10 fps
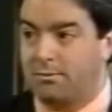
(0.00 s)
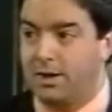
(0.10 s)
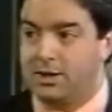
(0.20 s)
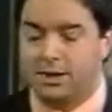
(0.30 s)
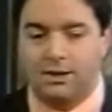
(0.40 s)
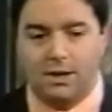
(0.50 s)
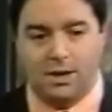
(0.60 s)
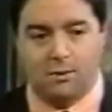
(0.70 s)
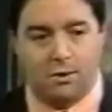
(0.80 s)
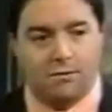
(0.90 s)
Corporation,
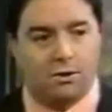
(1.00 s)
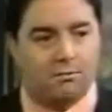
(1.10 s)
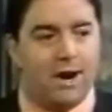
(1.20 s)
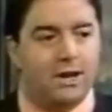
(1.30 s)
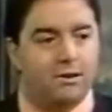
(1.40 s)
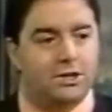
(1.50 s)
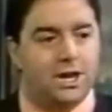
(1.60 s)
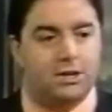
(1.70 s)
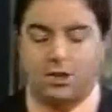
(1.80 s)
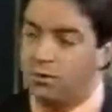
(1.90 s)
where if you're writing your
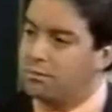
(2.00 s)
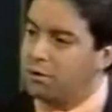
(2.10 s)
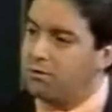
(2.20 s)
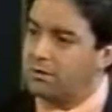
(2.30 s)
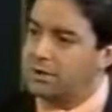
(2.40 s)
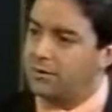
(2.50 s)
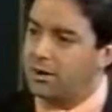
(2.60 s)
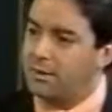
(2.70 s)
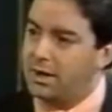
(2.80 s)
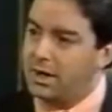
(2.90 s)
check to a brokerage
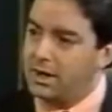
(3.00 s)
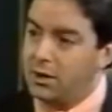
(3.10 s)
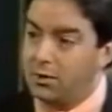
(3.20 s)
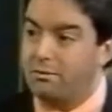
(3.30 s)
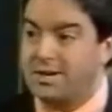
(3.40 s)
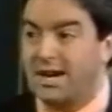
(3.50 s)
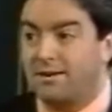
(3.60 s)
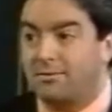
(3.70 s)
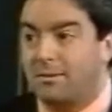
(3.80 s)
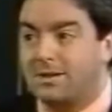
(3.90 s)
firm, you are
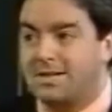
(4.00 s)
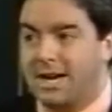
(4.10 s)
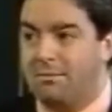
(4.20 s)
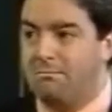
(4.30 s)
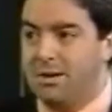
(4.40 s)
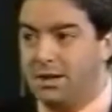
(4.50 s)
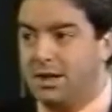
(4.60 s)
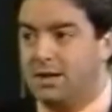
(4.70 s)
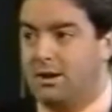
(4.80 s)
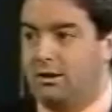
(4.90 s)
protected for up to $10
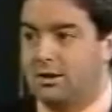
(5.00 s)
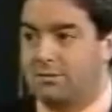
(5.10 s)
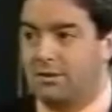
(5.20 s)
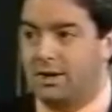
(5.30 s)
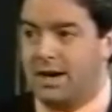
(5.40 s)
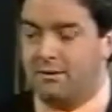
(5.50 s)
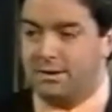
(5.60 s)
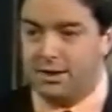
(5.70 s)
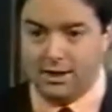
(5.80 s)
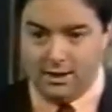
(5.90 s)
million per
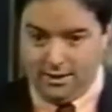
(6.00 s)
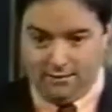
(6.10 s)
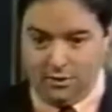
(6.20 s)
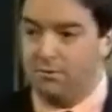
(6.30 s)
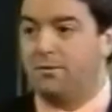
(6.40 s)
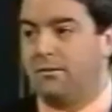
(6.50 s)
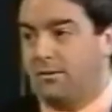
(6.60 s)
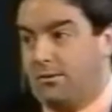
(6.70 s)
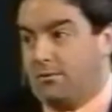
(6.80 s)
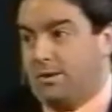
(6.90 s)
account if you,
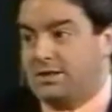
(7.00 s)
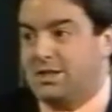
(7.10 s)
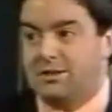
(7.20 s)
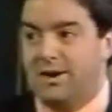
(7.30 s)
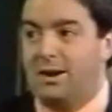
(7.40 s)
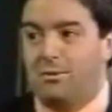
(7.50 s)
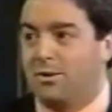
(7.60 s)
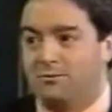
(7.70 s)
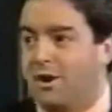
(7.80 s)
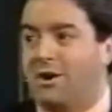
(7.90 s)
for instance, if I
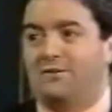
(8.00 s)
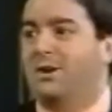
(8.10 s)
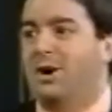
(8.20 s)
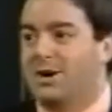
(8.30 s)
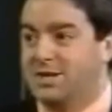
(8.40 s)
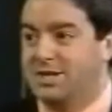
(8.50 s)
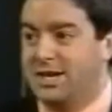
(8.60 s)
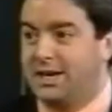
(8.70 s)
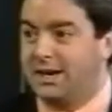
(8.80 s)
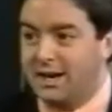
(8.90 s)
were to run off to
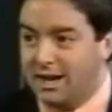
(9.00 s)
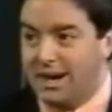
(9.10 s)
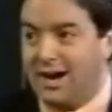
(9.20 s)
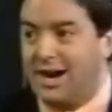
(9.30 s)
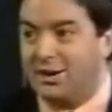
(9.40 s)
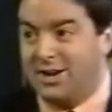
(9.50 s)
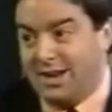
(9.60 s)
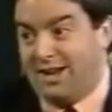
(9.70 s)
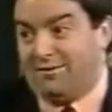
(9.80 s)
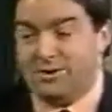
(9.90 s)
Argentina, I,
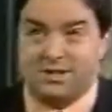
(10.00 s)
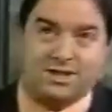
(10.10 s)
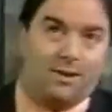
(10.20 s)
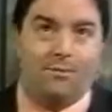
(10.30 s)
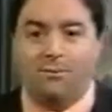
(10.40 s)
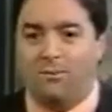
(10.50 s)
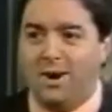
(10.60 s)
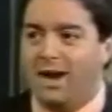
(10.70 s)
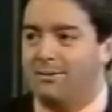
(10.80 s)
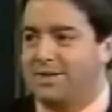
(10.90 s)
and for some
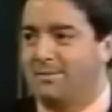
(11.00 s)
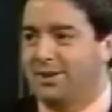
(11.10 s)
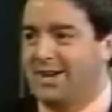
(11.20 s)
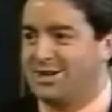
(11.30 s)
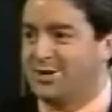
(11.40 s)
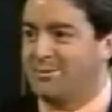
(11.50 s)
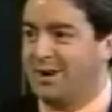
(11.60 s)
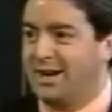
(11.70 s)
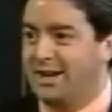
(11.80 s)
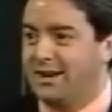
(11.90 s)
way I was able to get your
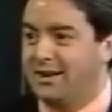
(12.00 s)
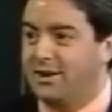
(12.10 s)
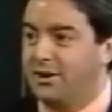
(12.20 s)
money,